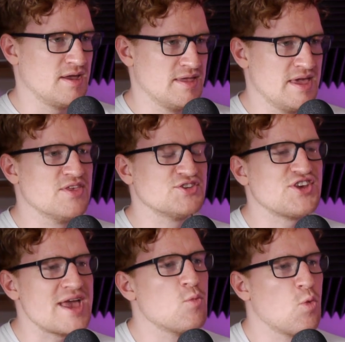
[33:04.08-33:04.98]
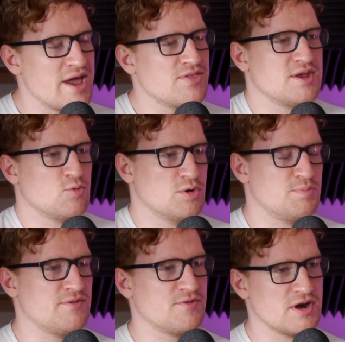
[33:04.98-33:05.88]
in the same way that it would
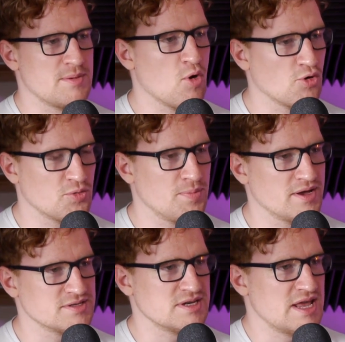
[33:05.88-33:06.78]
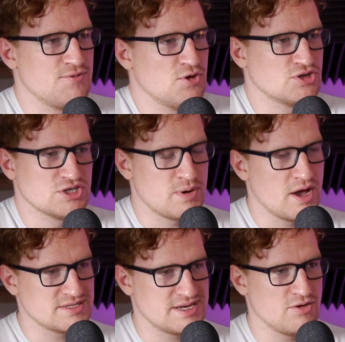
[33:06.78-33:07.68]
be for an immortal person if you could just
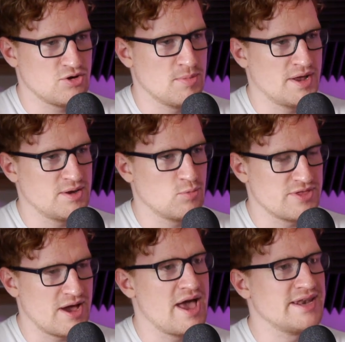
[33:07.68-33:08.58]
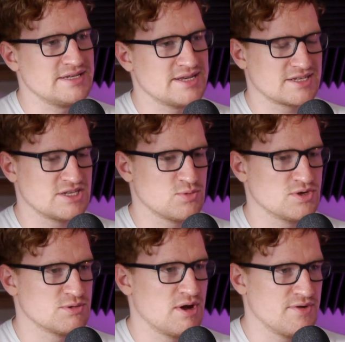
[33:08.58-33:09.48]
pass down your money without any taxes
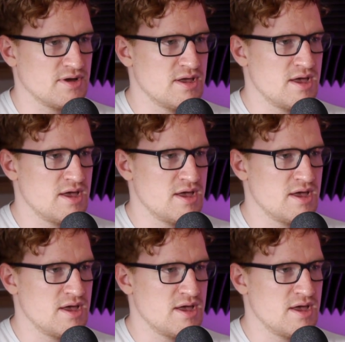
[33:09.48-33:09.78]
whatsoever